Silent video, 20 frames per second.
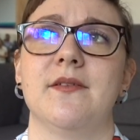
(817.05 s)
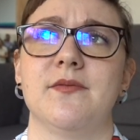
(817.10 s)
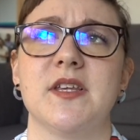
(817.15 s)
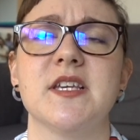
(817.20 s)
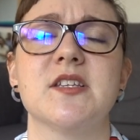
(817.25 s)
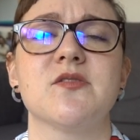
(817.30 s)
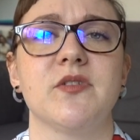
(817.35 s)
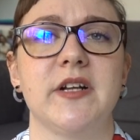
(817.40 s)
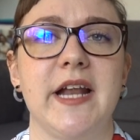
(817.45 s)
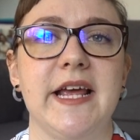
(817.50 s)

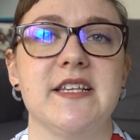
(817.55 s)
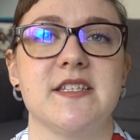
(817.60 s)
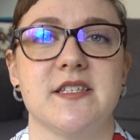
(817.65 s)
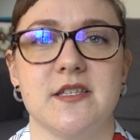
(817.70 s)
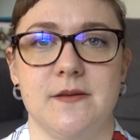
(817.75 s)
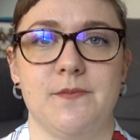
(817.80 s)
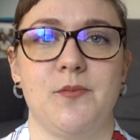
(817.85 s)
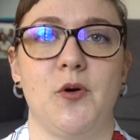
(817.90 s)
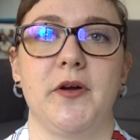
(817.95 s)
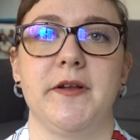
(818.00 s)
This relates
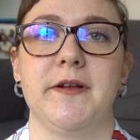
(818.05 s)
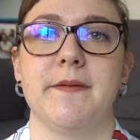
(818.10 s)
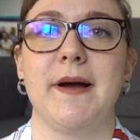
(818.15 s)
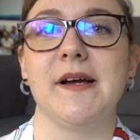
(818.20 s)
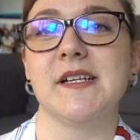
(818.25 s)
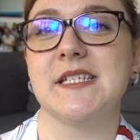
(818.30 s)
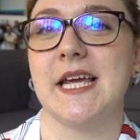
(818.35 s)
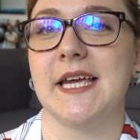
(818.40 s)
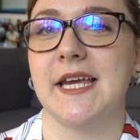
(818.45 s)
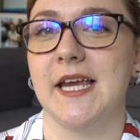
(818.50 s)
to the point
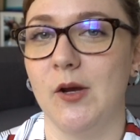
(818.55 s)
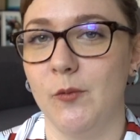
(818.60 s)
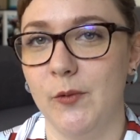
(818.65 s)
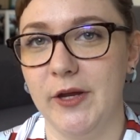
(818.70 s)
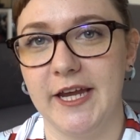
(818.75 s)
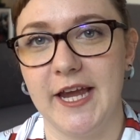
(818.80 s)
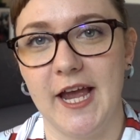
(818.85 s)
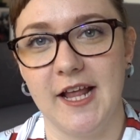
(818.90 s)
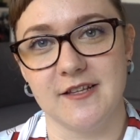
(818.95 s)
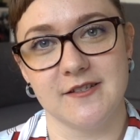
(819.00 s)
about taking
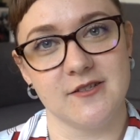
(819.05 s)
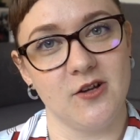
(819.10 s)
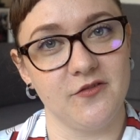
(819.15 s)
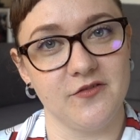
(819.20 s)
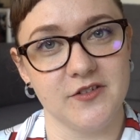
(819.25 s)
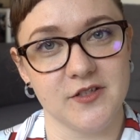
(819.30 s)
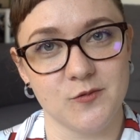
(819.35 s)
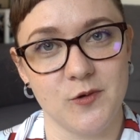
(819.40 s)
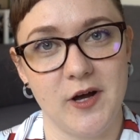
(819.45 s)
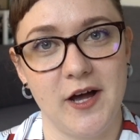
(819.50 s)
weekends
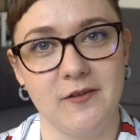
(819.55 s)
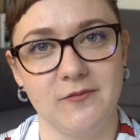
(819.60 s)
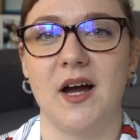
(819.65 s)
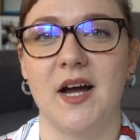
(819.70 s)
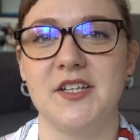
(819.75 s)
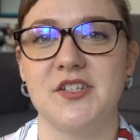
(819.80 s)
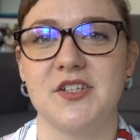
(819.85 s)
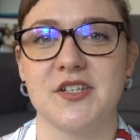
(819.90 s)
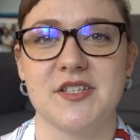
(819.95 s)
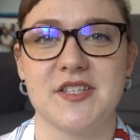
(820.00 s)
off as well.
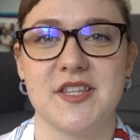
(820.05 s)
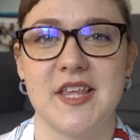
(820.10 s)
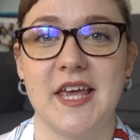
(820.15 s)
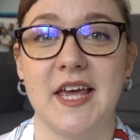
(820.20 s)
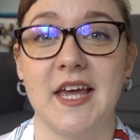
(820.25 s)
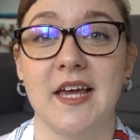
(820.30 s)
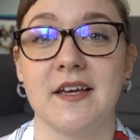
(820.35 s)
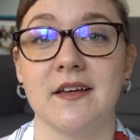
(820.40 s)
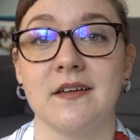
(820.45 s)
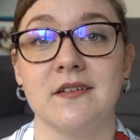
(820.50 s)
I just
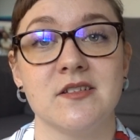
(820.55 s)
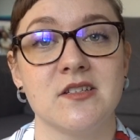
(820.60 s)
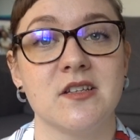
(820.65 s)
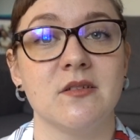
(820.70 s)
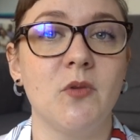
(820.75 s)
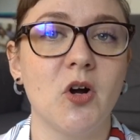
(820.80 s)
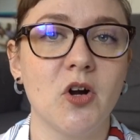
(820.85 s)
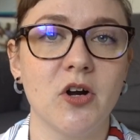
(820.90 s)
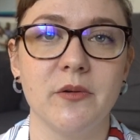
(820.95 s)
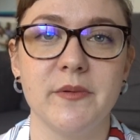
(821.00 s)
think
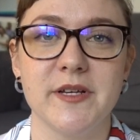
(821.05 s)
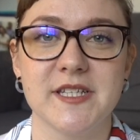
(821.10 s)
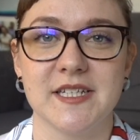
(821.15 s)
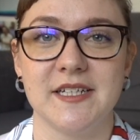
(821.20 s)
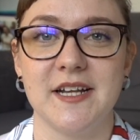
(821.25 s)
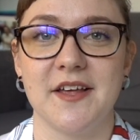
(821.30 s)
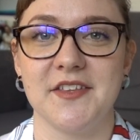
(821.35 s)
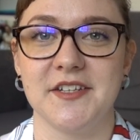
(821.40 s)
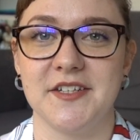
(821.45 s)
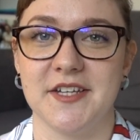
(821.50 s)
tomorrow is
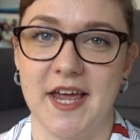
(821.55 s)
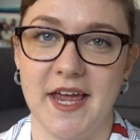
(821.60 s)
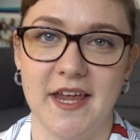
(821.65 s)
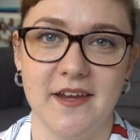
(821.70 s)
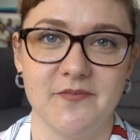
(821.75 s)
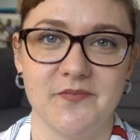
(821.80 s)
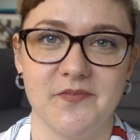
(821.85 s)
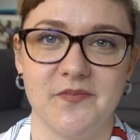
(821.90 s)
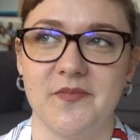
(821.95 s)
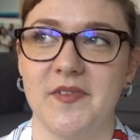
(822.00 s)
another
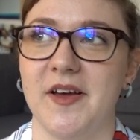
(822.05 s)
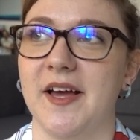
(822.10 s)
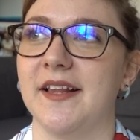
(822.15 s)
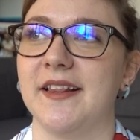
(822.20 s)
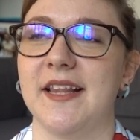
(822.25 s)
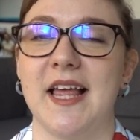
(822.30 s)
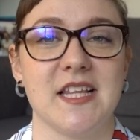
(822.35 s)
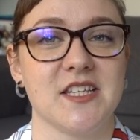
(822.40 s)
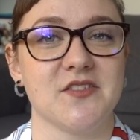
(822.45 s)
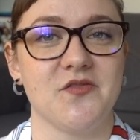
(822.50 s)
day,
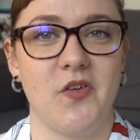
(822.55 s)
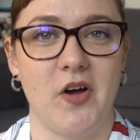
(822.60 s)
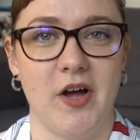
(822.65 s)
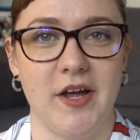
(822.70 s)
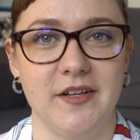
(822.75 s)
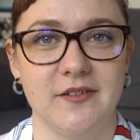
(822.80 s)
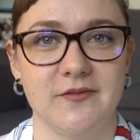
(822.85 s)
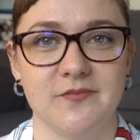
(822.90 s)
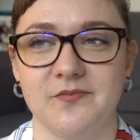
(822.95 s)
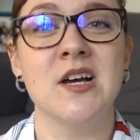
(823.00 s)
and that's
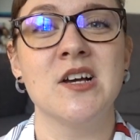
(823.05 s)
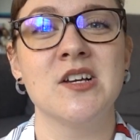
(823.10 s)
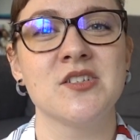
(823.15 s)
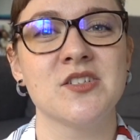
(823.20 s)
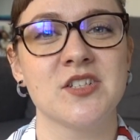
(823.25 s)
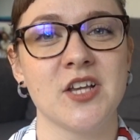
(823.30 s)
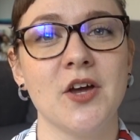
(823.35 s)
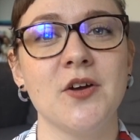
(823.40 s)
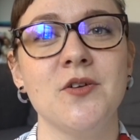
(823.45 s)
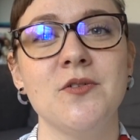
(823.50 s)
fine.
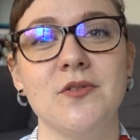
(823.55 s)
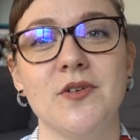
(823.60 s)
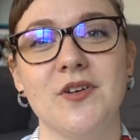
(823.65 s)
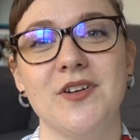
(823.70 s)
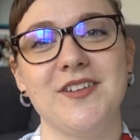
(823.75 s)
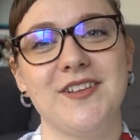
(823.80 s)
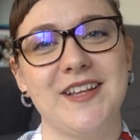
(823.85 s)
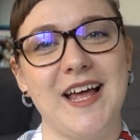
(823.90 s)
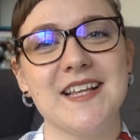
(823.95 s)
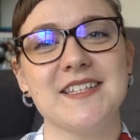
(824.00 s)
So
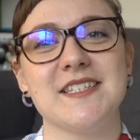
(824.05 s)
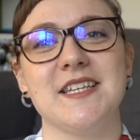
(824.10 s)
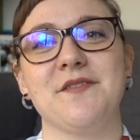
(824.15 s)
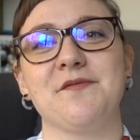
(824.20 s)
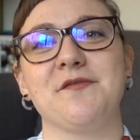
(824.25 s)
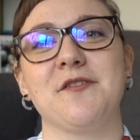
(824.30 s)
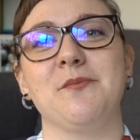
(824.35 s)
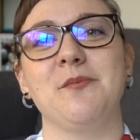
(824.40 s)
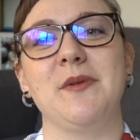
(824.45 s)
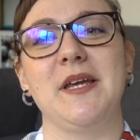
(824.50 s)
that's it
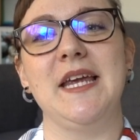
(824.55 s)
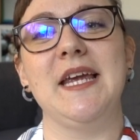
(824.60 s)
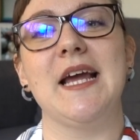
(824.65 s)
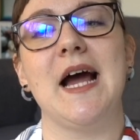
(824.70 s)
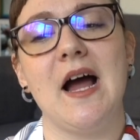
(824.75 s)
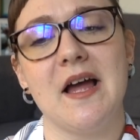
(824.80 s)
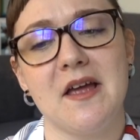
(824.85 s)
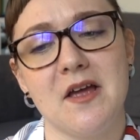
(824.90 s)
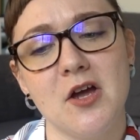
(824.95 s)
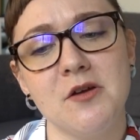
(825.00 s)
from me.
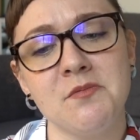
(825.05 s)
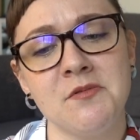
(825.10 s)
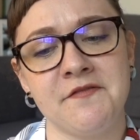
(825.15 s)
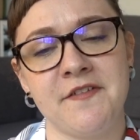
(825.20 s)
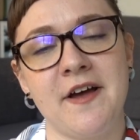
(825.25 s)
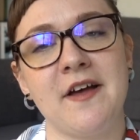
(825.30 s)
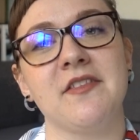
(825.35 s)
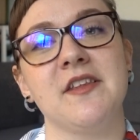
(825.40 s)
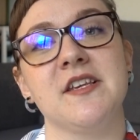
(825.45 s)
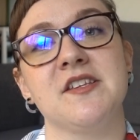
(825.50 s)
I hope you
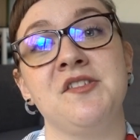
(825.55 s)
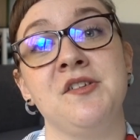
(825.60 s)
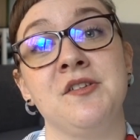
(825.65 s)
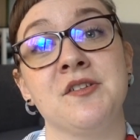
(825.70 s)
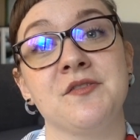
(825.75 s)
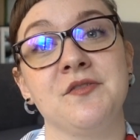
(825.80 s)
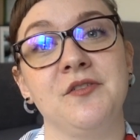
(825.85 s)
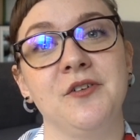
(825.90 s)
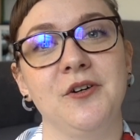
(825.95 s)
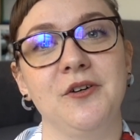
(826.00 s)
found this
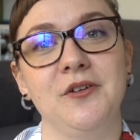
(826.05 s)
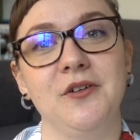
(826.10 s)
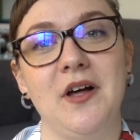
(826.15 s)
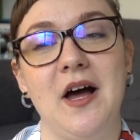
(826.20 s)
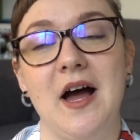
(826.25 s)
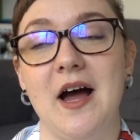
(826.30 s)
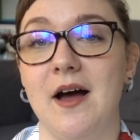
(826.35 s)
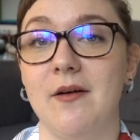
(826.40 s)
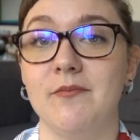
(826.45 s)
useful.